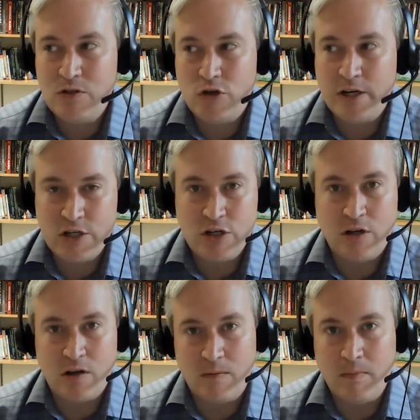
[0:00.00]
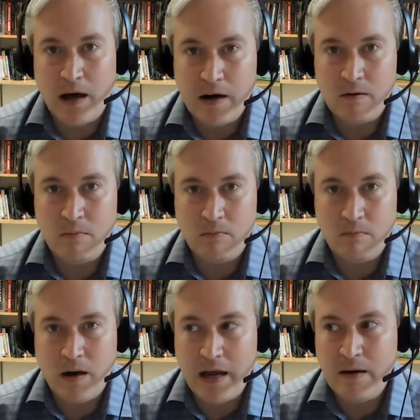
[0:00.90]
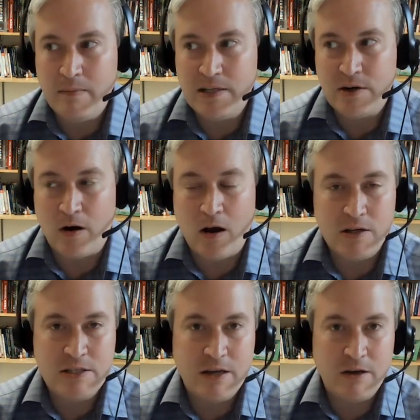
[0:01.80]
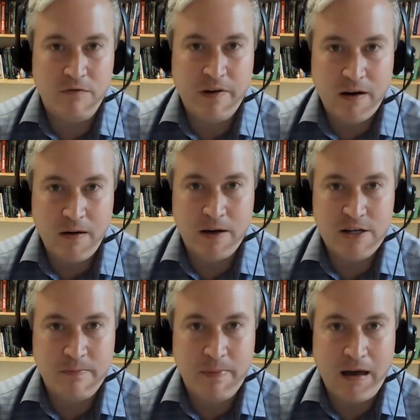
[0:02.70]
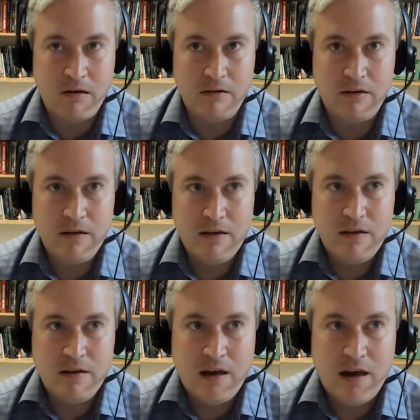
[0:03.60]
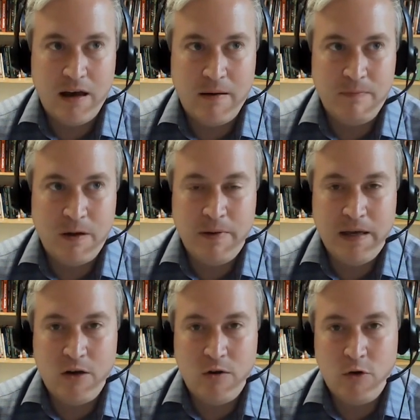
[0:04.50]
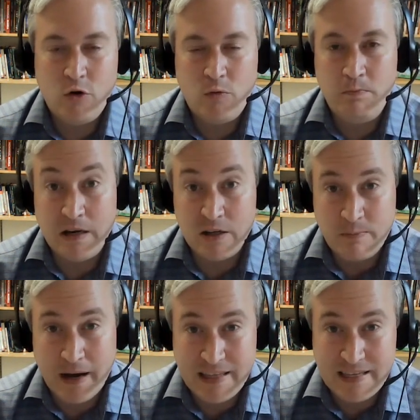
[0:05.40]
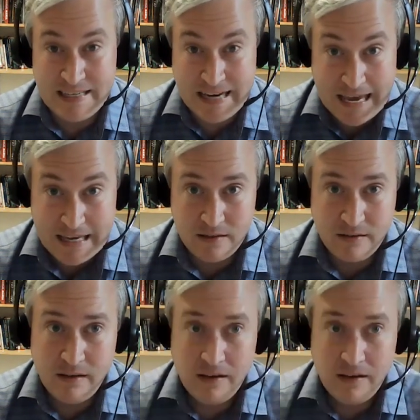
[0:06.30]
traditional or modern monuments are also very much about they're being built by the state